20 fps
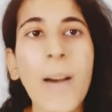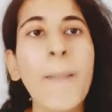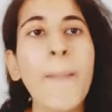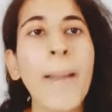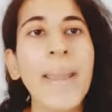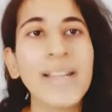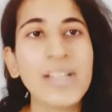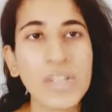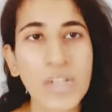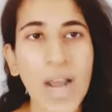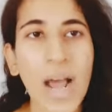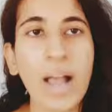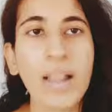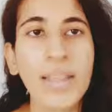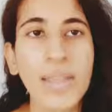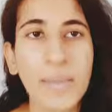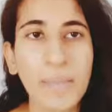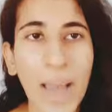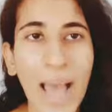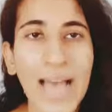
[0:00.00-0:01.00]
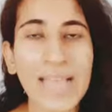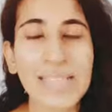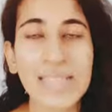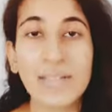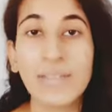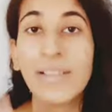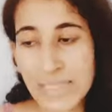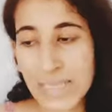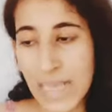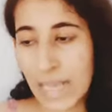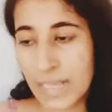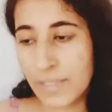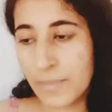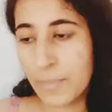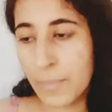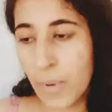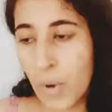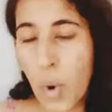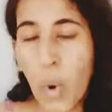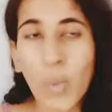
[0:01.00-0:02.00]
entirely passive. These are
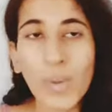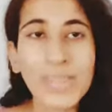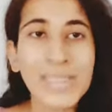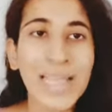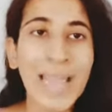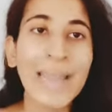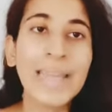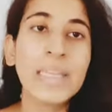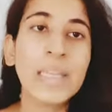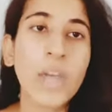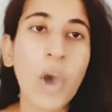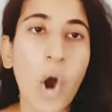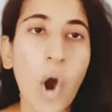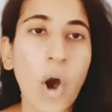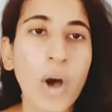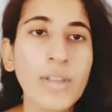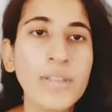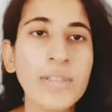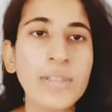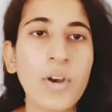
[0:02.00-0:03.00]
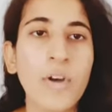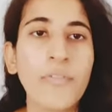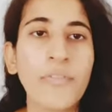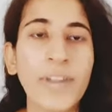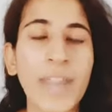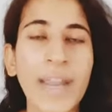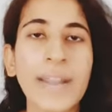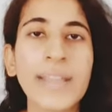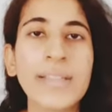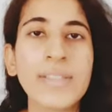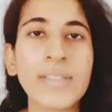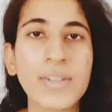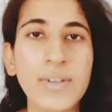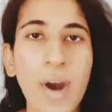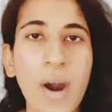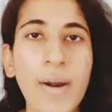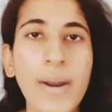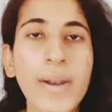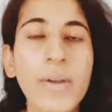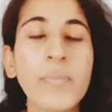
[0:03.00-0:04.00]
the pros and cons of getting
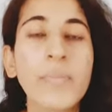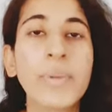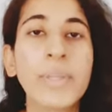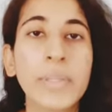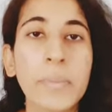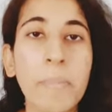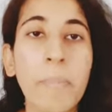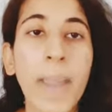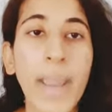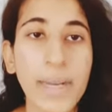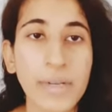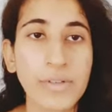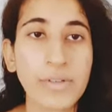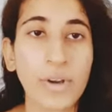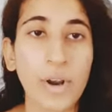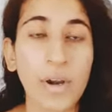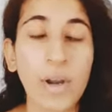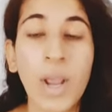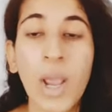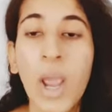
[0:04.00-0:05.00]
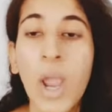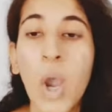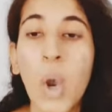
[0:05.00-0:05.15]
started with the Patreon.